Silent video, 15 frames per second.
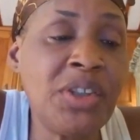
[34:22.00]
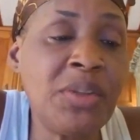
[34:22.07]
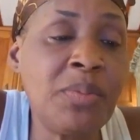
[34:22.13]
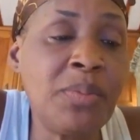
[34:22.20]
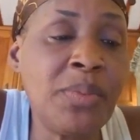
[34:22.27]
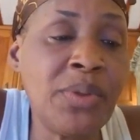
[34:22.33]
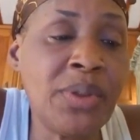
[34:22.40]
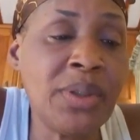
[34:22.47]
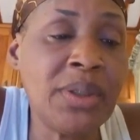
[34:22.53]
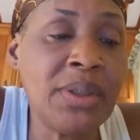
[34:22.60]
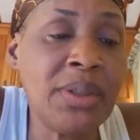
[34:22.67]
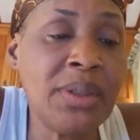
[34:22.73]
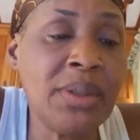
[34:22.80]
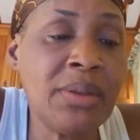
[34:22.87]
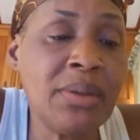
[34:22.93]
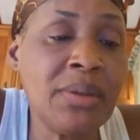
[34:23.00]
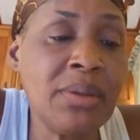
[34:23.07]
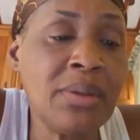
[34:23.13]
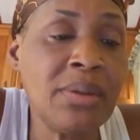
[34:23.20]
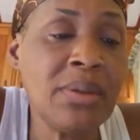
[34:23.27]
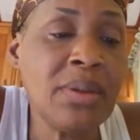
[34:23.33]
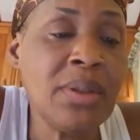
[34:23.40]
bought.
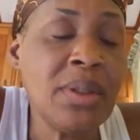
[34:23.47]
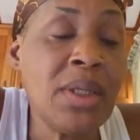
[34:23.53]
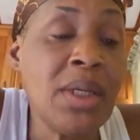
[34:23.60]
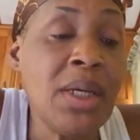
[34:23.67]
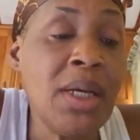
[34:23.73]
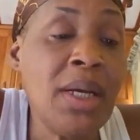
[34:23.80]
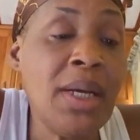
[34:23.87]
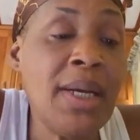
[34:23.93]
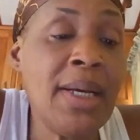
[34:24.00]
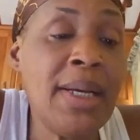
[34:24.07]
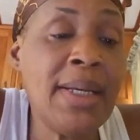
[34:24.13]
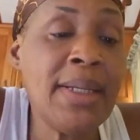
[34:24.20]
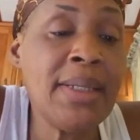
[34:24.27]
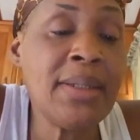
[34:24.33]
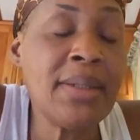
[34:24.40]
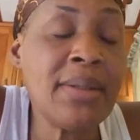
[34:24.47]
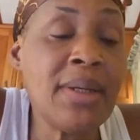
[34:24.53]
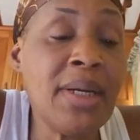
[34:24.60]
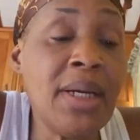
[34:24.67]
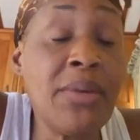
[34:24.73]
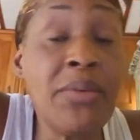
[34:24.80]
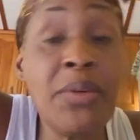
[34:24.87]
And
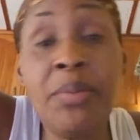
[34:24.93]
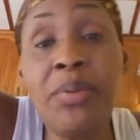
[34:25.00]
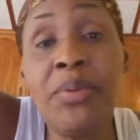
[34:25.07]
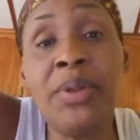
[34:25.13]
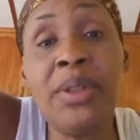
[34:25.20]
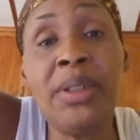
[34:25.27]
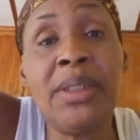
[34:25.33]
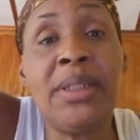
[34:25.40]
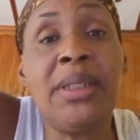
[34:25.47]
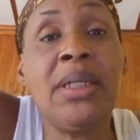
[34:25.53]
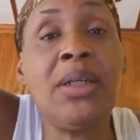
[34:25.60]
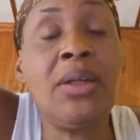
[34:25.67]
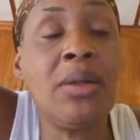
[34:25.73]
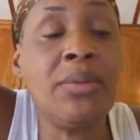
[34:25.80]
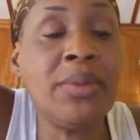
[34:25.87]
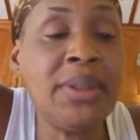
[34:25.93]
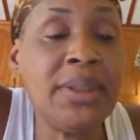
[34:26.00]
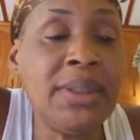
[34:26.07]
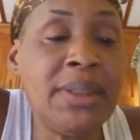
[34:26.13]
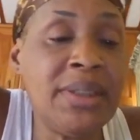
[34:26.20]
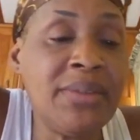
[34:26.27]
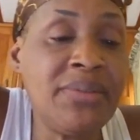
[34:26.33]
I reported that car was a
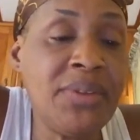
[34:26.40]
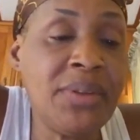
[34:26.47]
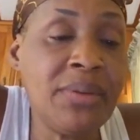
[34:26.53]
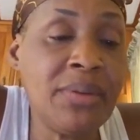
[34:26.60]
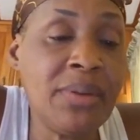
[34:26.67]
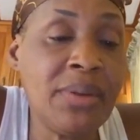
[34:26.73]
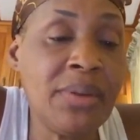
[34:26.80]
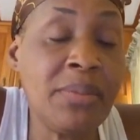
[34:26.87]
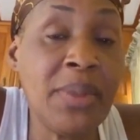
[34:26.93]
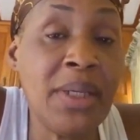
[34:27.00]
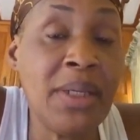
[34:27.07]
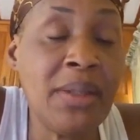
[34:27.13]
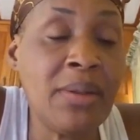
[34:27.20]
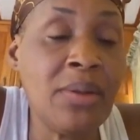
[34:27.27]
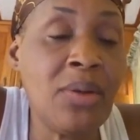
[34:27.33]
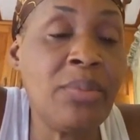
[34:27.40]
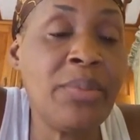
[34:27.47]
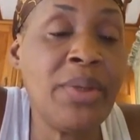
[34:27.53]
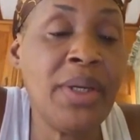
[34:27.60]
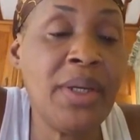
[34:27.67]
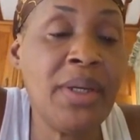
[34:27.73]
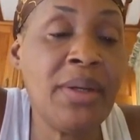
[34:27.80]
gift to her by a
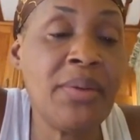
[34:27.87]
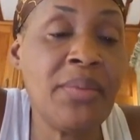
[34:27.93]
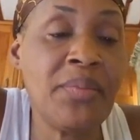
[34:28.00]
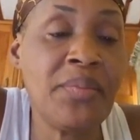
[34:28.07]
lawmaker.